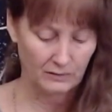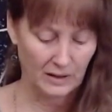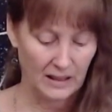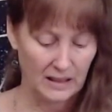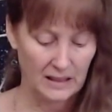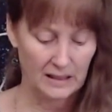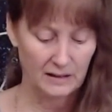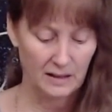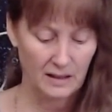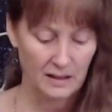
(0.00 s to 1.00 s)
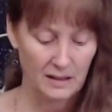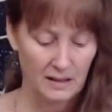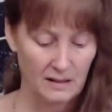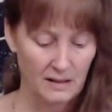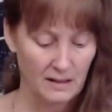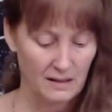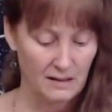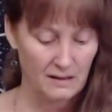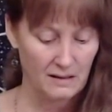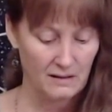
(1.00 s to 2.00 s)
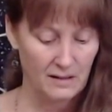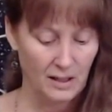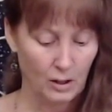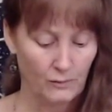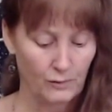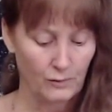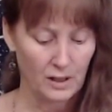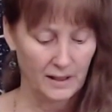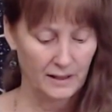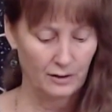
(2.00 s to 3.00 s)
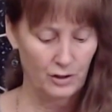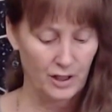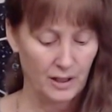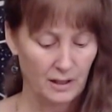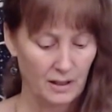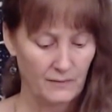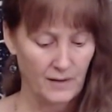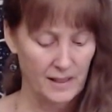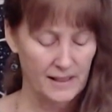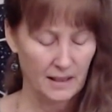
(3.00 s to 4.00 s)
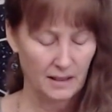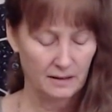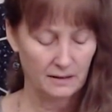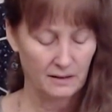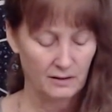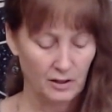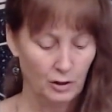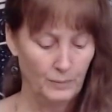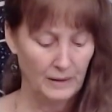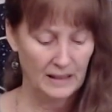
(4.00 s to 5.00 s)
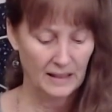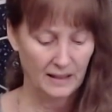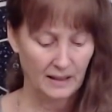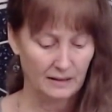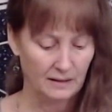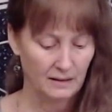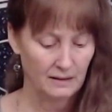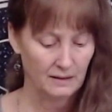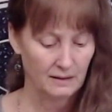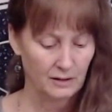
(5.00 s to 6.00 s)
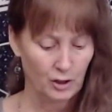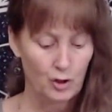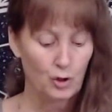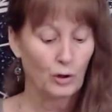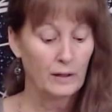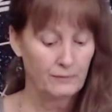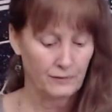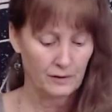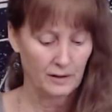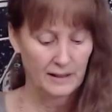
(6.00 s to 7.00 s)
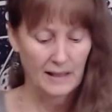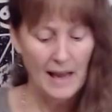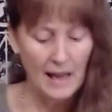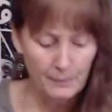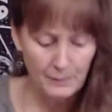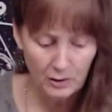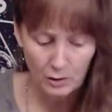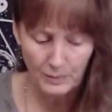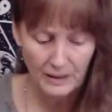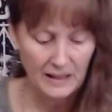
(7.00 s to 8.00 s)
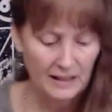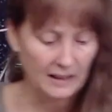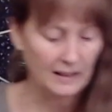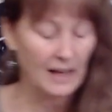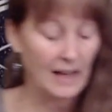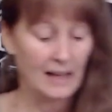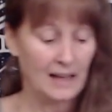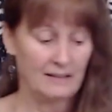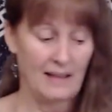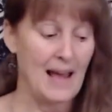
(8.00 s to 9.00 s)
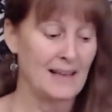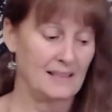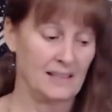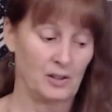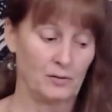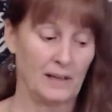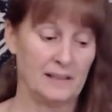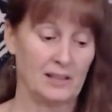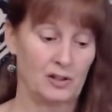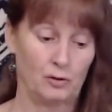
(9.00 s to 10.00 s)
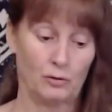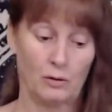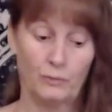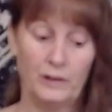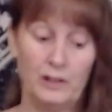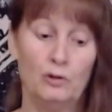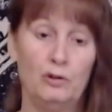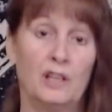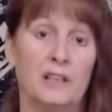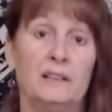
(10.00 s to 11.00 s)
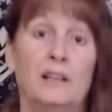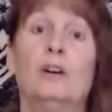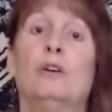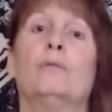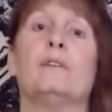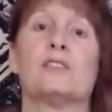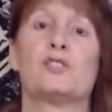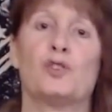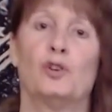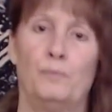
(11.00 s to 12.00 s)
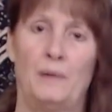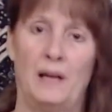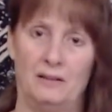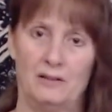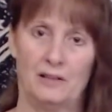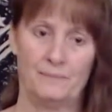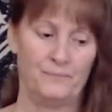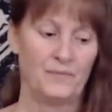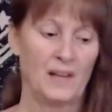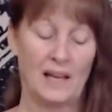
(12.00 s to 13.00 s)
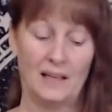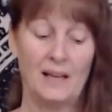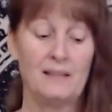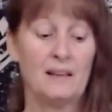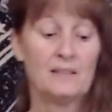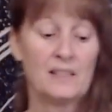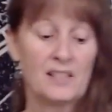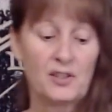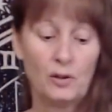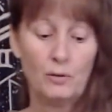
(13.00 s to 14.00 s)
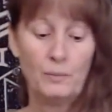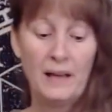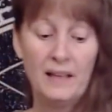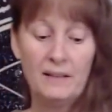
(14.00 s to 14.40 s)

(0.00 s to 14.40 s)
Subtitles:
in the overall energy of the sun, the new beginning, the joyful and happy new beginning, and that sits right next to a reunion with a soulmate. And I think this soulmate